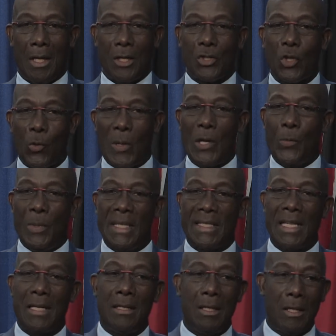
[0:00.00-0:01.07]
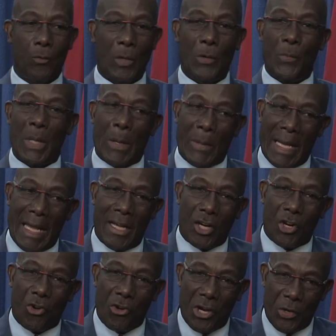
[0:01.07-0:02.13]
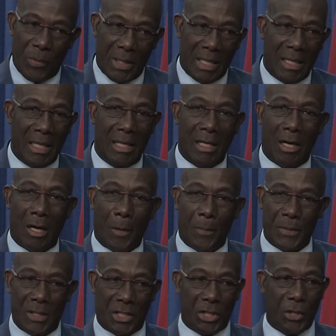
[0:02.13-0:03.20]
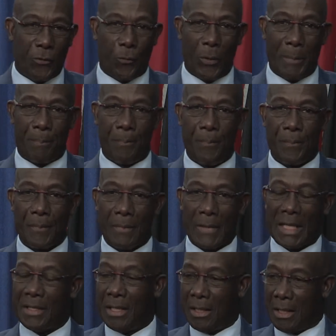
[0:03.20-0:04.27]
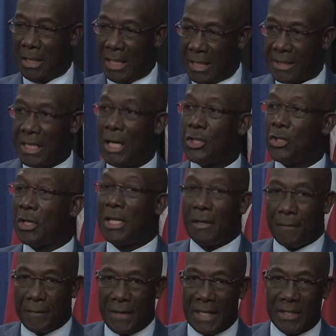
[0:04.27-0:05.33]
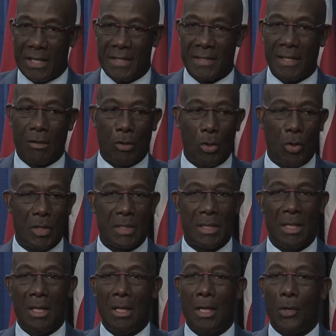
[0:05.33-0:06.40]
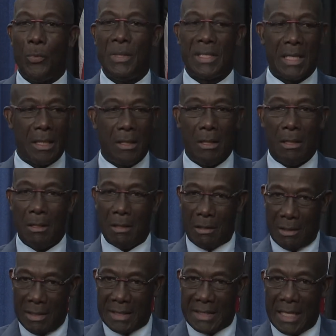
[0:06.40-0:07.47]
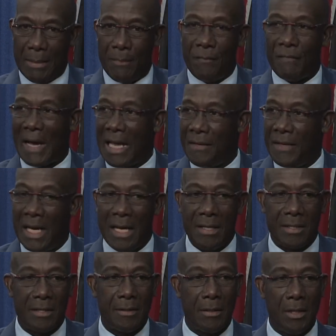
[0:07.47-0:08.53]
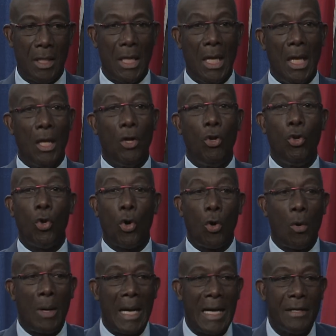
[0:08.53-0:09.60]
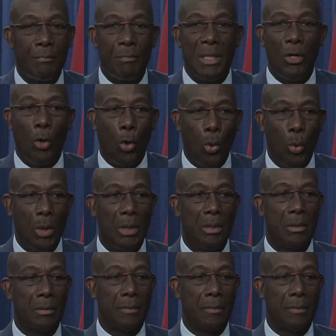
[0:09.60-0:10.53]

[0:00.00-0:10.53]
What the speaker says: So when I agreed with the chief whip, to give the sunset clause, we said the same 5 years. Lo and behold,